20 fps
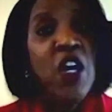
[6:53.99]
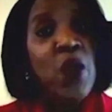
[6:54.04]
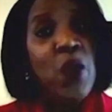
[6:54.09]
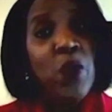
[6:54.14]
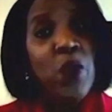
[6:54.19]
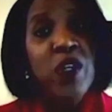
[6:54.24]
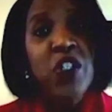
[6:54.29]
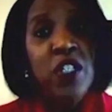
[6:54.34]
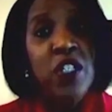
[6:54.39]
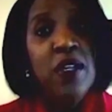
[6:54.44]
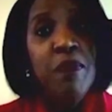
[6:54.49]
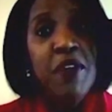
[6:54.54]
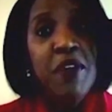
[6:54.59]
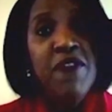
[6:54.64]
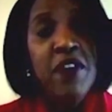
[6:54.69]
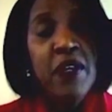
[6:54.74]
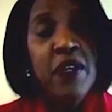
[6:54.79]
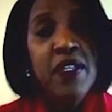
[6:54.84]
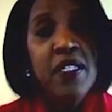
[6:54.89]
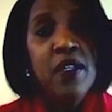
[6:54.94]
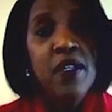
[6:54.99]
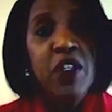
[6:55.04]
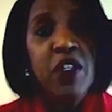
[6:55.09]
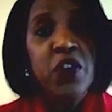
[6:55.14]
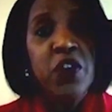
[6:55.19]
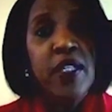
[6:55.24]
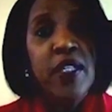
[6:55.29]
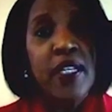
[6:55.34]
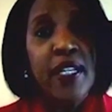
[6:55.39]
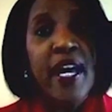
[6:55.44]
which can be very similar
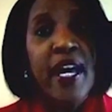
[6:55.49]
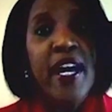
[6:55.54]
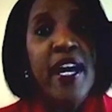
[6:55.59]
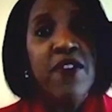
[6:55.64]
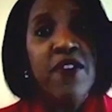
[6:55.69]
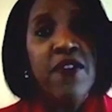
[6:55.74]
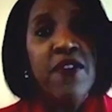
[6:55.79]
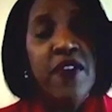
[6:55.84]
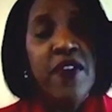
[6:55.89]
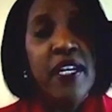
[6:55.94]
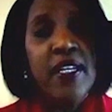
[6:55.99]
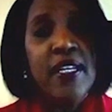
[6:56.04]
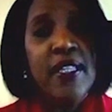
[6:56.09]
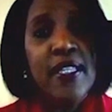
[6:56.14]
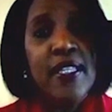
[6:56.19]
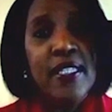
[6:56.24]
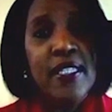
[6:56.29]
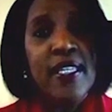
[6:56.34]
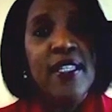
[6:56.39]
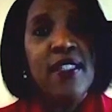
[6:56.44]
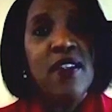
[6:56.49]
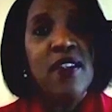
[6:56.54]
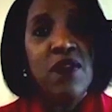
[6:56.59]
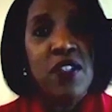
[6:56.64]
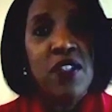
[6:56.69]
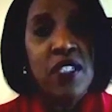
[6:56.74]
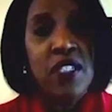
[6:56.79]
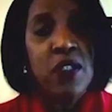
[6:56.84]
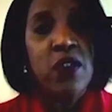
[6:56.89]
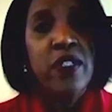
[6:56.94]
to the live event in the sense of
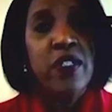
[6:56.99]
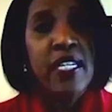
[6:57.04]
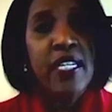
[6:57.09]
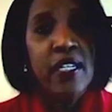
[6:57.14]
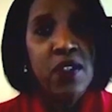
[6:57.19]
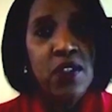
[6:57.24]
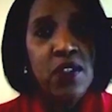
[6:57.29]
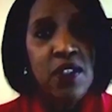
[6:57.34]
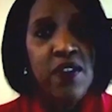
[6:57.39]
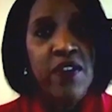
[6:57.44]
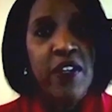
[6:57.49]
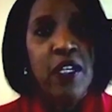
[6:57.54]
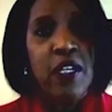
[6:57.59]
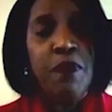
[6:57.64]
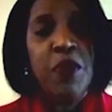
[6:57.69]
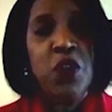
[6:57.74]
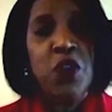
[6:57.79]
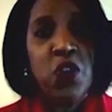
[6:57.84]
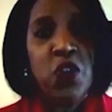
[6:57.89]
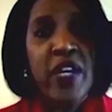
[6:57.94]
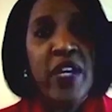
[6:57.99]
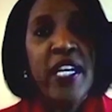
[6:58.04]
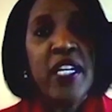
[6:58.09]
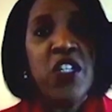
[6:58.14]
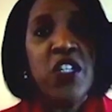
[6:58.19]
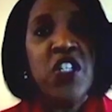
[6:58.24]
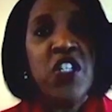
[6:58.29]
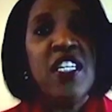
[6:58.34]
still needing to develop your strategy,